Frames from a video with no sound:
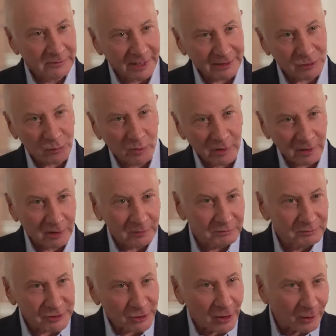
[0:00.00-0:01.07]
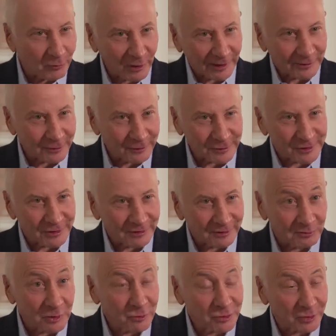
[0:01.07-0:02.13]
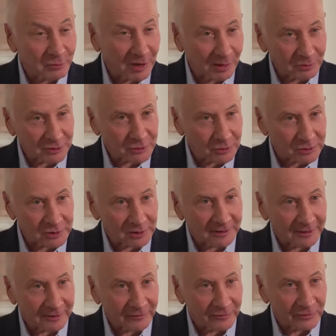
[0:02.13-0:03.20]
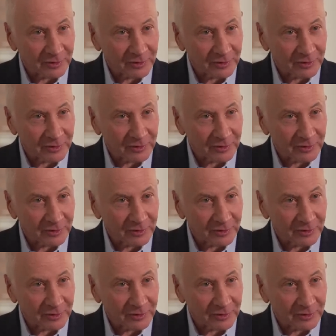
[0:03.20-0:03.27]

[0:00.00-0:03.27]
that's where songwriters and music publishers live.